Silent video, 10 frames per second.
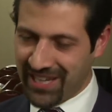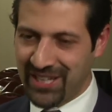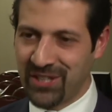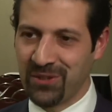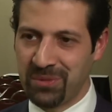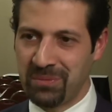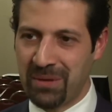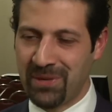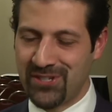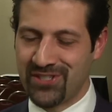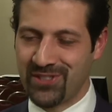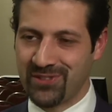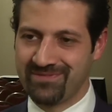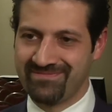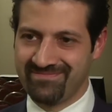Thank you. It'd be my pleasure too.
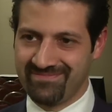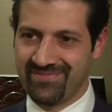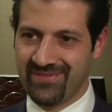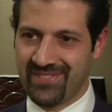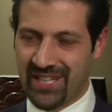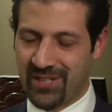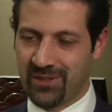Thank you. Thank